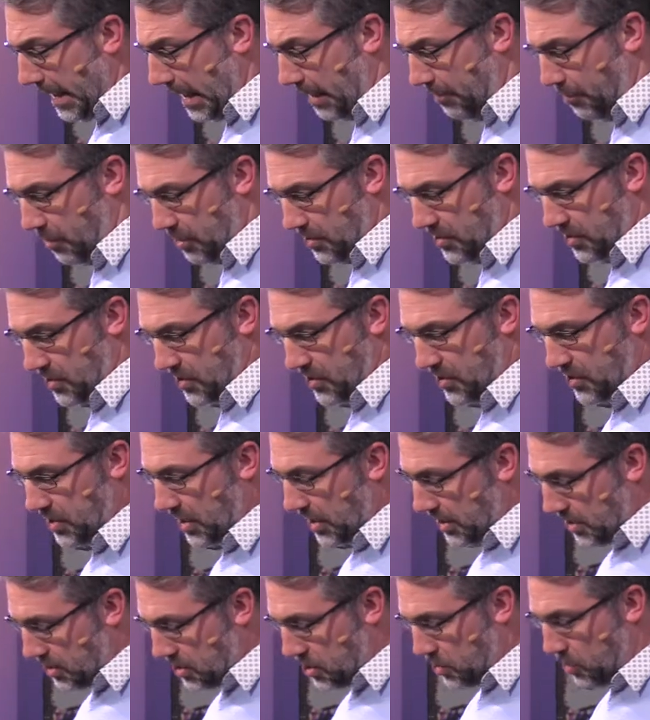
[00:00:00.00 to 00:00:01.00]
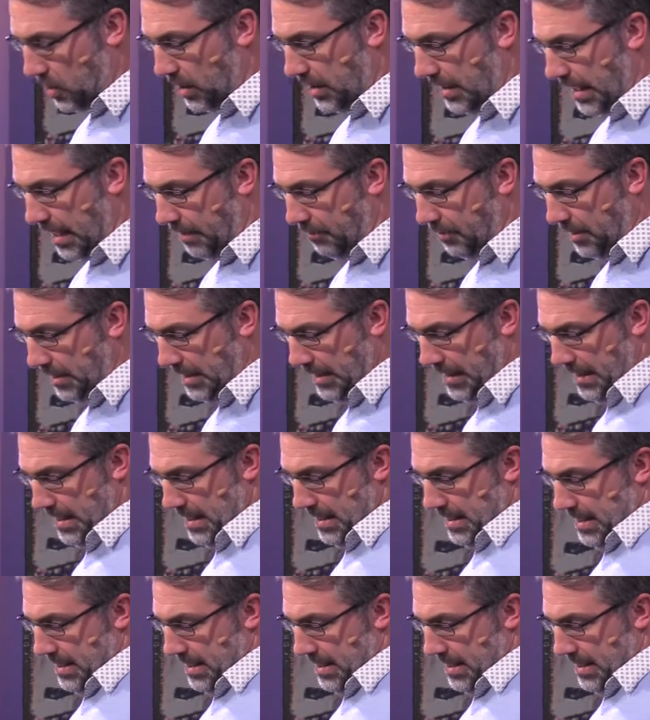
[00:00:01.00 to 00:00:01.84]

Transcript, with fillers: uh, verses 6 to 11,